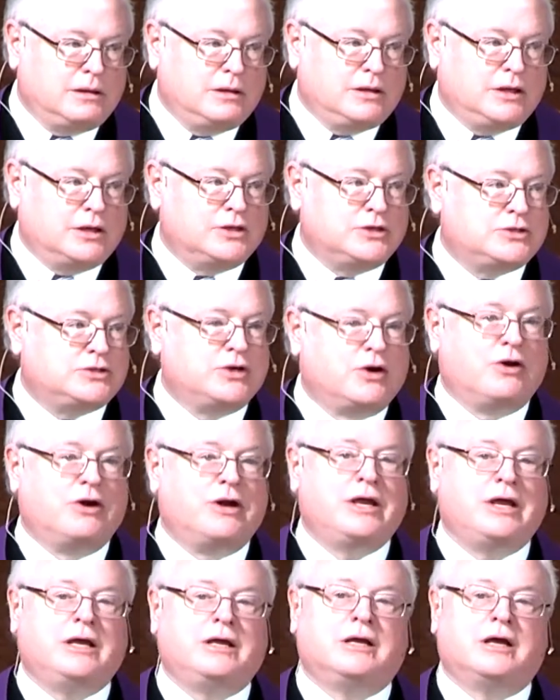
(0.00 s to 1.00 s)

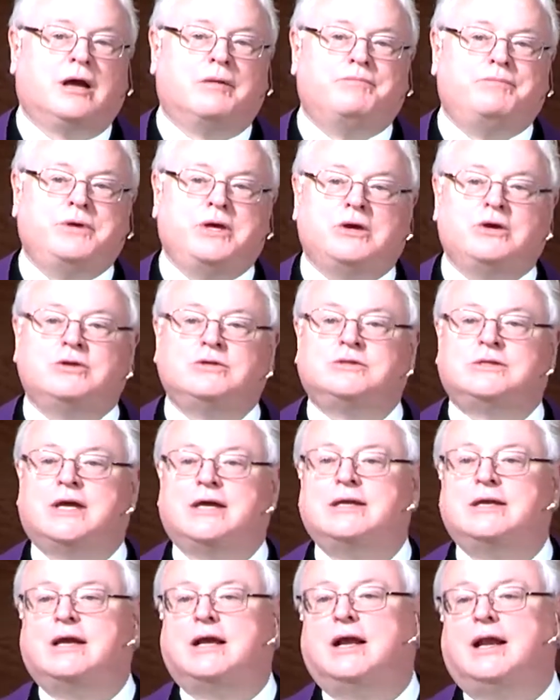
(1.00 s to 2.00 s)
concerning abuse
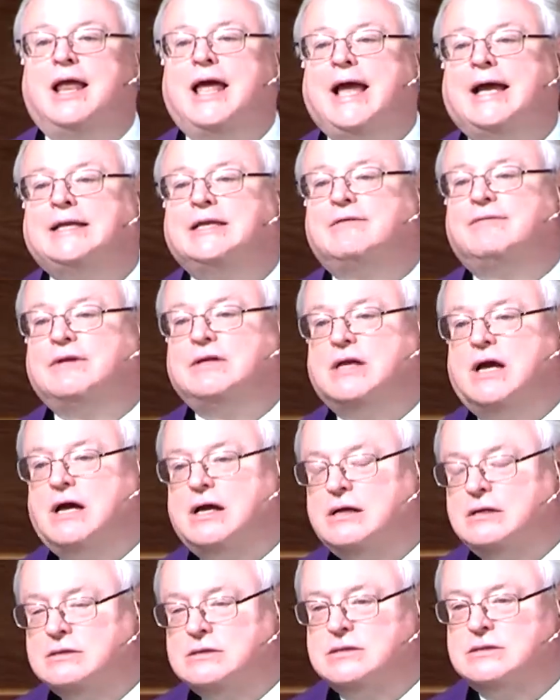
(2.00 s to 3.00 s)
and neglect of
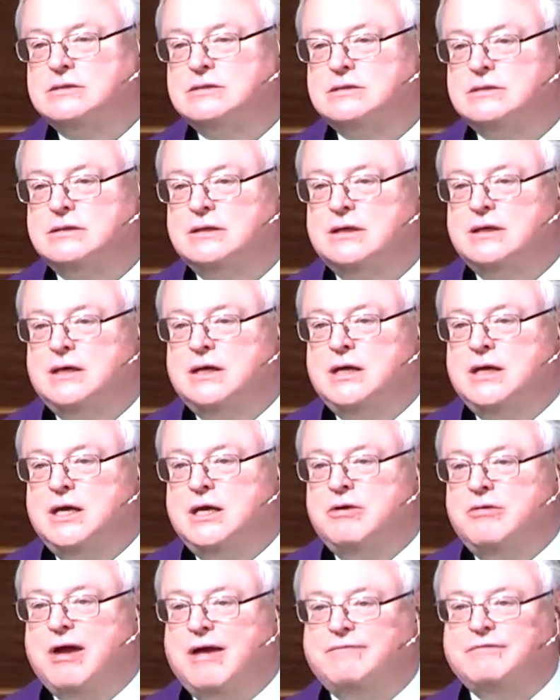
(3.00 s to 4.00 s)
adults
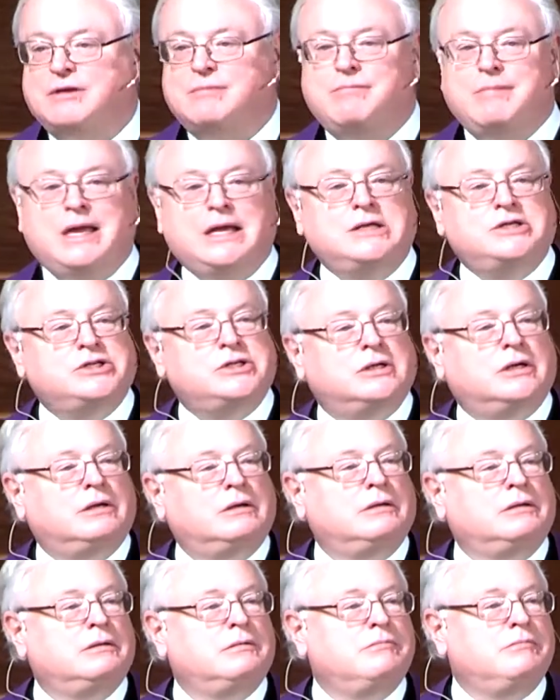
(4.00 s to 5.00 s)
who have
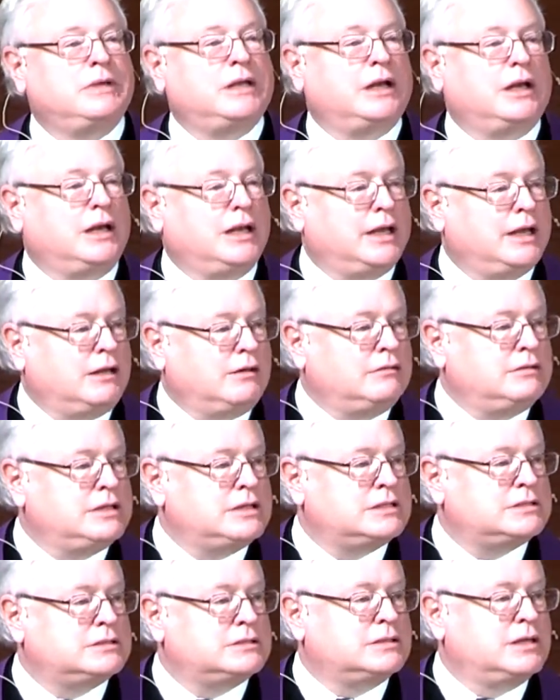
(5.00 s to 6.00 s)
dementia, mental
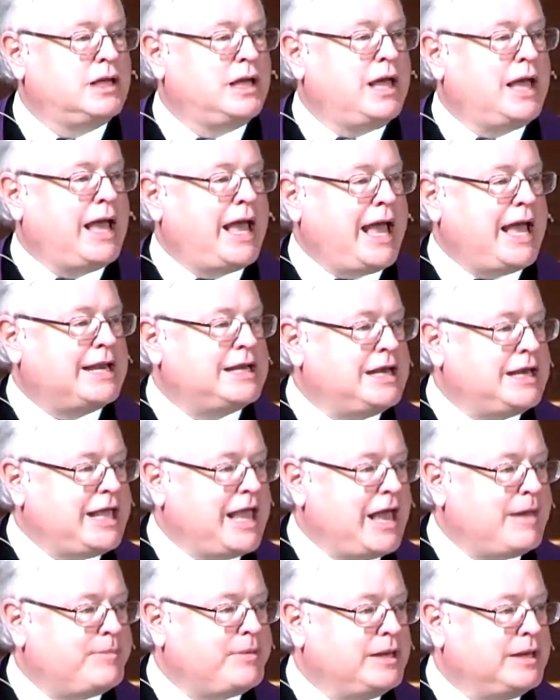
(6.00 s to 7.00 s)
illness,
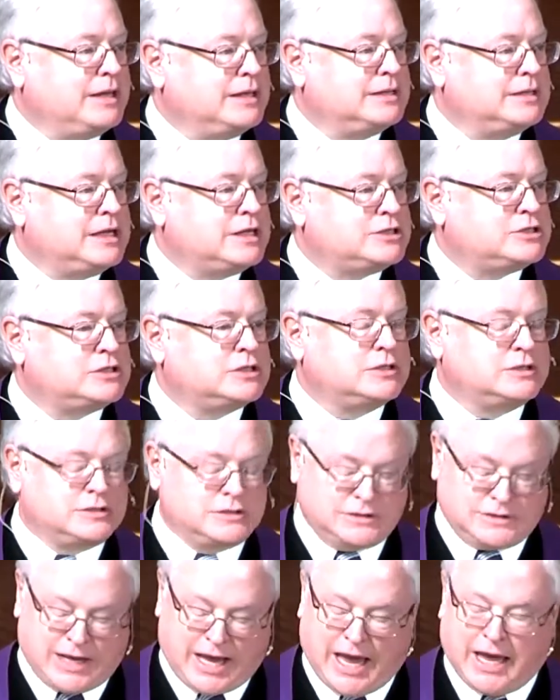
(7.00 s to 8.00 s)
handicapping
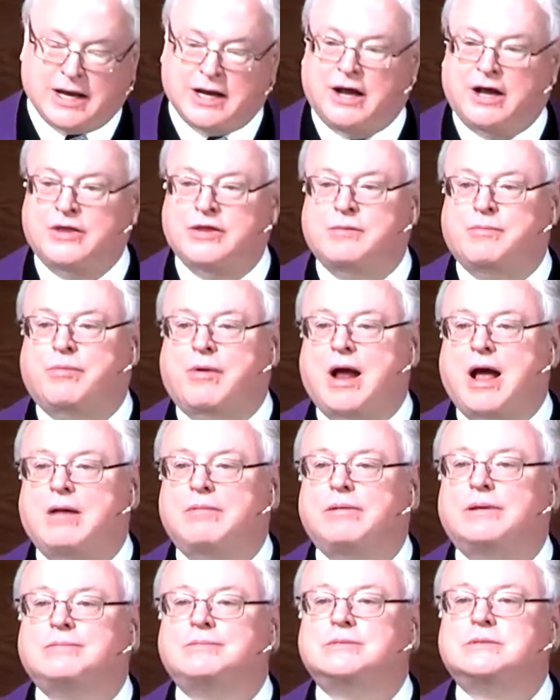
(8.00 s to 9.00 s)
conditions, and other
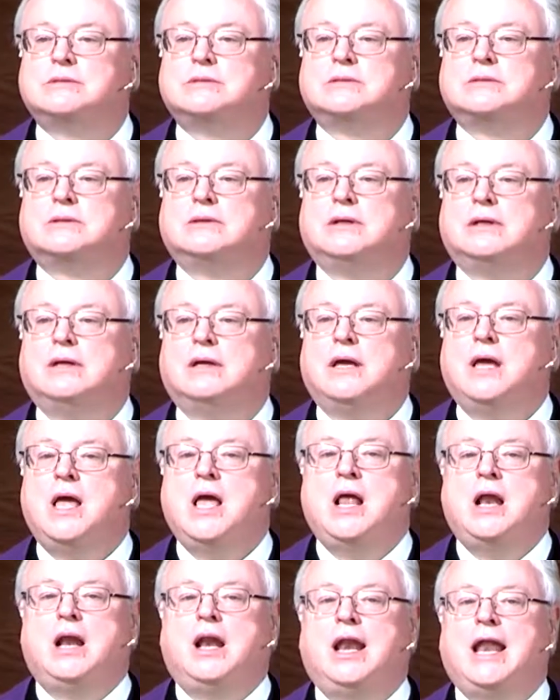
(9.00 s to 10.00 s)
problems?
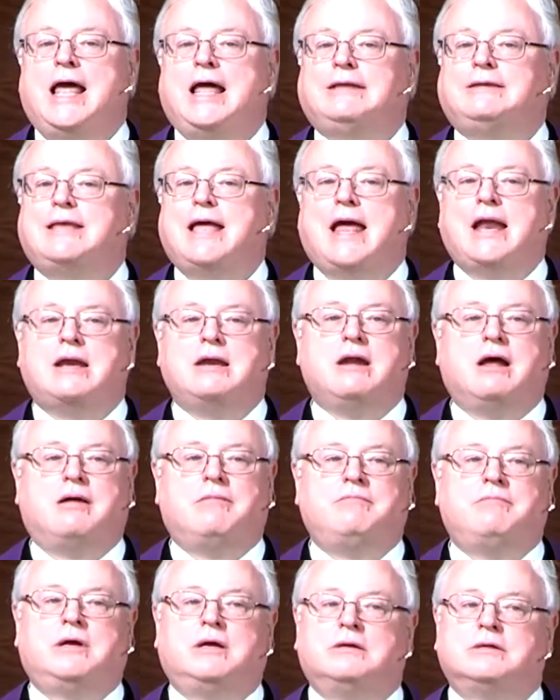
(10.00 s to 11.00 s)
Let that
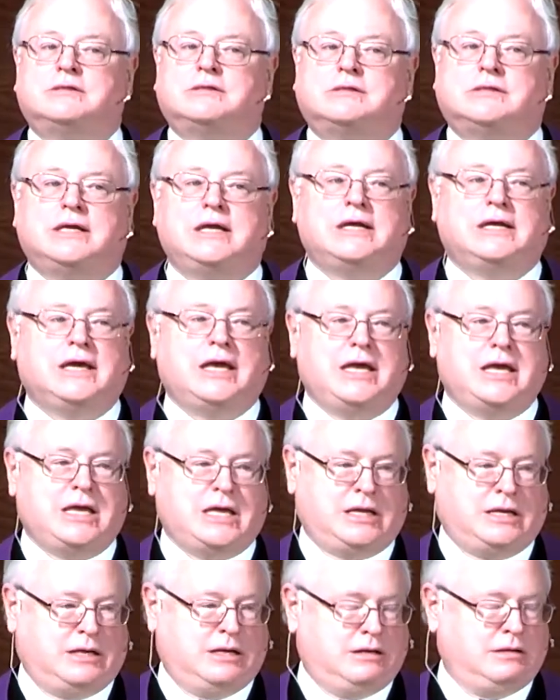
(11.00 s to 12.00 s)
number sink
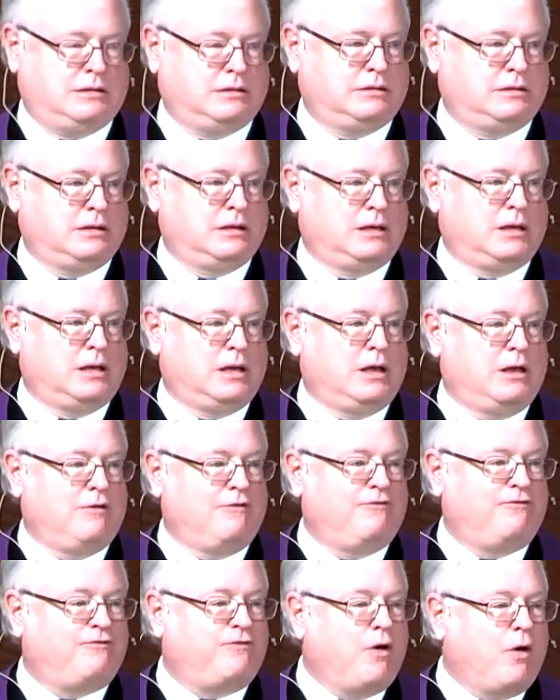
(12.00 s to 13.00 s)
in
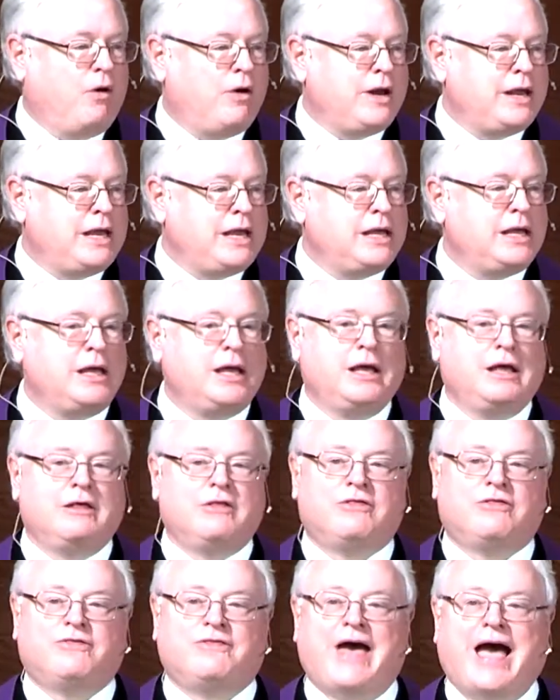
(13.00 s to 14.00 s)

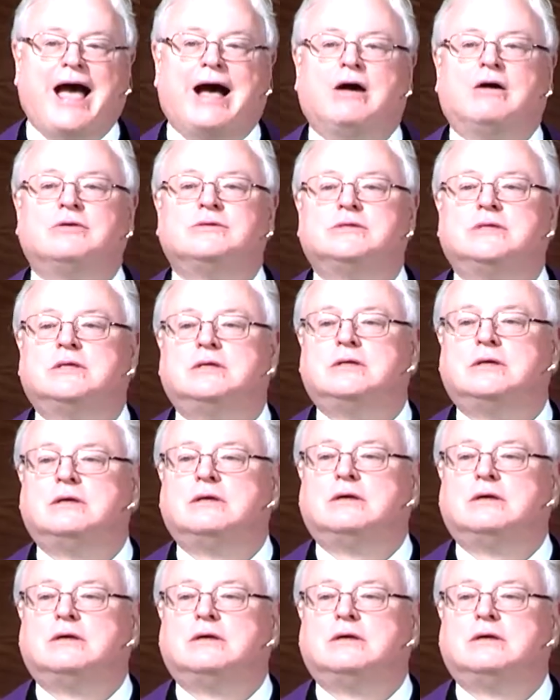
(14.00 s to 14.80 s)
40,000